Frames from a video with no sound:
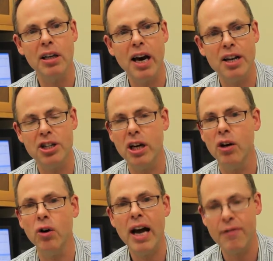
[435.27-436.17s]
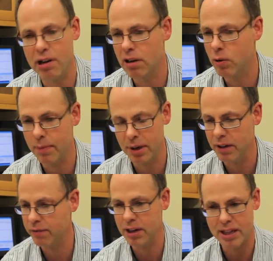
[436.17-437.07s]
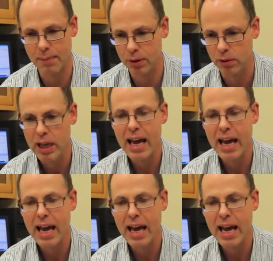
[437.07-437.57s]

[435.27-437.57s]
larger or heavier equipment, for example,